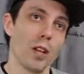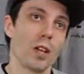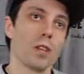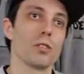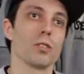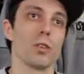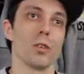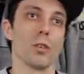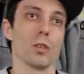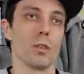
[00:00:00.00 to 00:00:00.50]

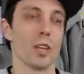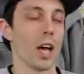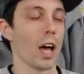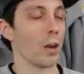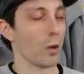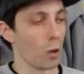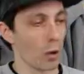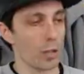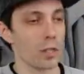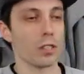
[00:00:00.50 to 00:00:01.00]
So sure.
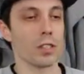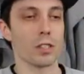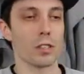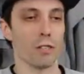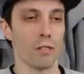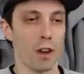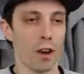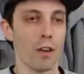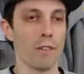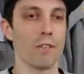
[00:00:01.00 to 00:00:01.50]
yeah, no, it's, it's
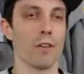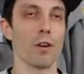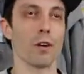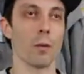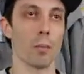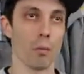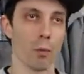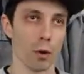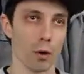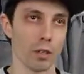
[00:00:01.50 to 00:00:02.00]
very,
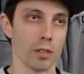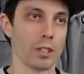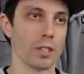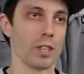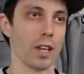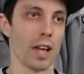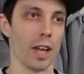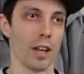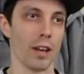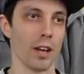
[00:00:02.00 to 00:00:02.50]
very
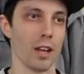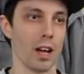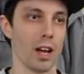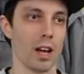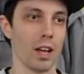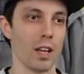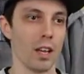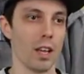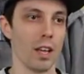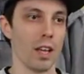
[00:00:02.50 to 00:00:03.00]
important. And
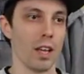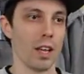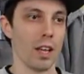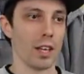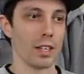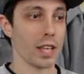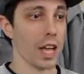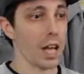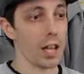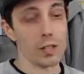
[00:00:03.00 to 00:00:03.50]
uh,
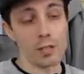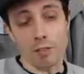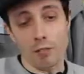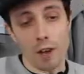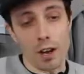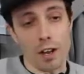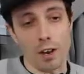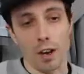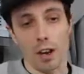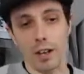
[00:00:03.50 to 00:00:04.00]
yeah, it's
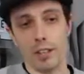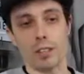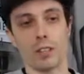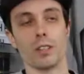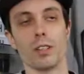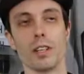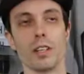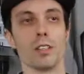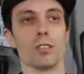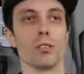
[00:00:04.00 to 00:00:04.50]
fun,
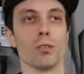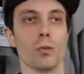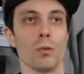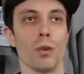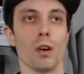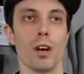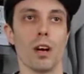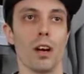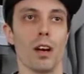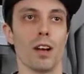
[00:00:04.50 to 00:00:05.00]
honestly,
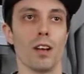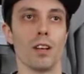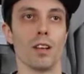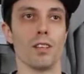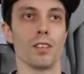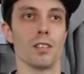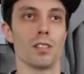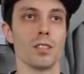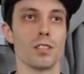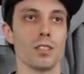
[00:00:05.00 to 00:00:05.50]
to,
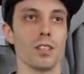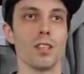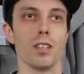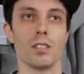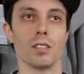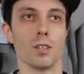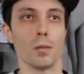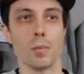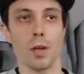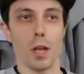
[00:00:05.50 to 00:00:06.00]
uh, to
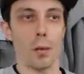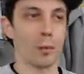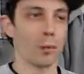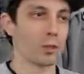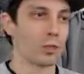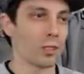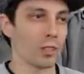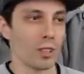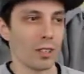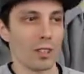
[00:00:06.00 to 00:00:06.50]
see, to be
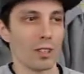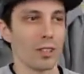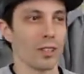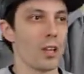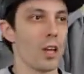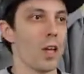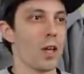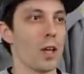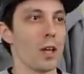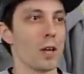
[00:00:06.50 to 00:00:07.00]
able
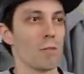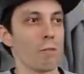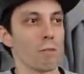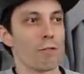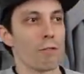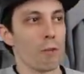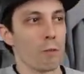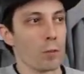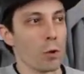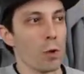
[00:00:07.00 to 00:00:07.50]
to
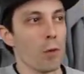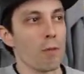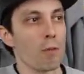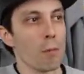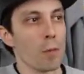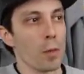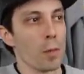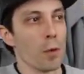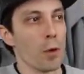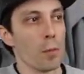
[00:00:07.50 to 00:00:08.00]
from, go
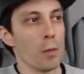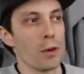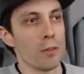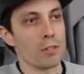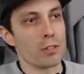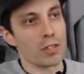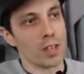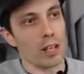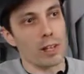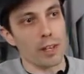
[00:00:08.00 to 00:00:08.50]
from the moment
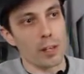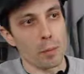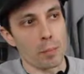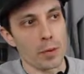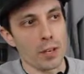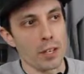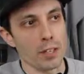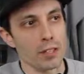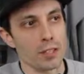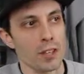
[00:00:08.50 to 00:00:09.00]
of selling a
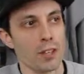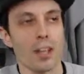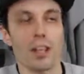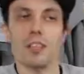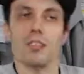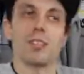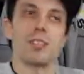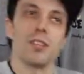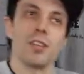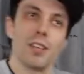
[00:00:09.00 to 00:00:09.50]
piece to
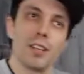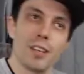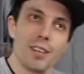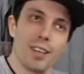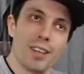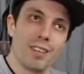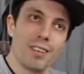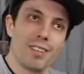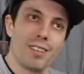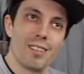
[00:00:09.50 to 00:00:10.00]
then seeing
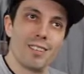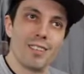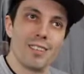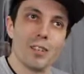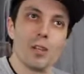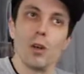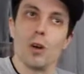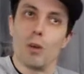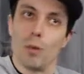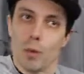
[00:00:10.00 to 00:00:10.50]
it,
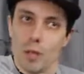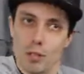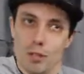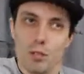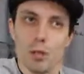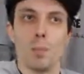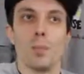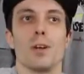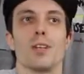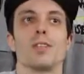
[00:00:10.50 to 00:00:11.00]
you know, in
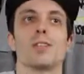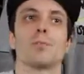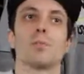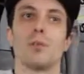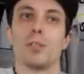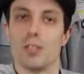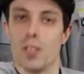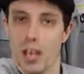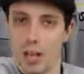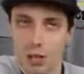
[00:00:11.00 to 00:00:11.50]
somebody's
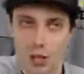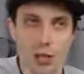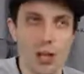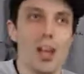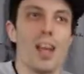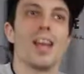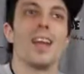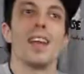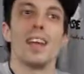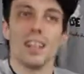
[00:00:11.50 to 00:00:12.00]
possession,
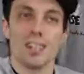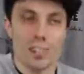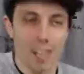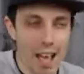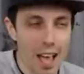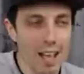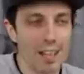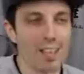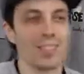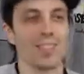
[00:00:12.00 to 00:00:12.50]
and
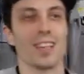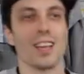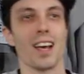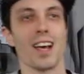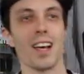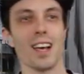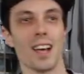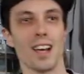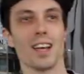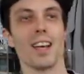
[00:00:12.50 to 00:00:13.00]
exactly,
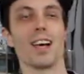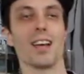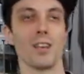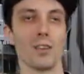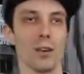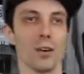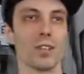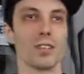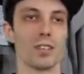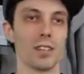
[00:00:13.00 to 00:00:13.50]
yeah, yeah, yeah, yeah.
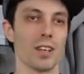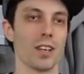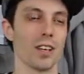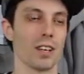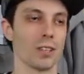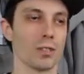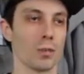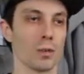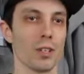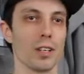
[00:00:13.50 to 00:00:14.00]
No, it's uh,
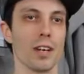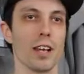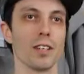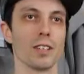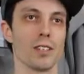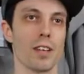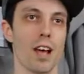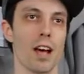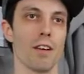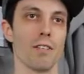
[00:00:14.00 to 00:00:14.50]
it's really
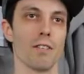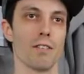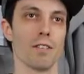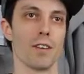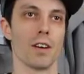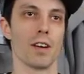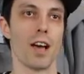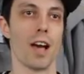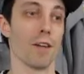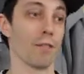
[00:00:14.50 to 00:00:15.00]
nice to have
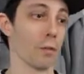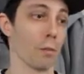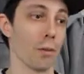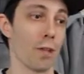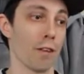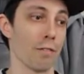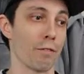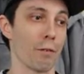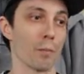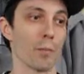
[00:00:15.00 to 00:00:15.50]
uh, have the
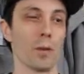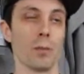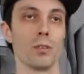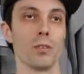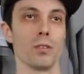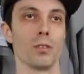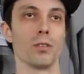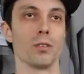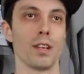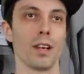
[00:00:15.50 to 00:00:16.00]
platform that we
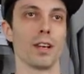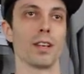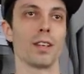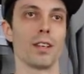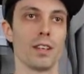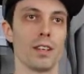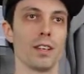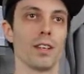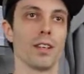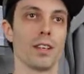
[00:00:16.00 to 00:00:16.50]
do, yeah,
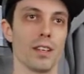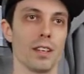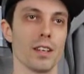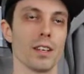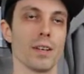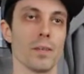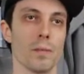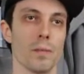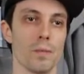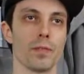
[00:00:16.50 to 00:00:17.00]
for sure.
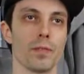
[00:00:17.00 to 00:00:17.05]
Yeah.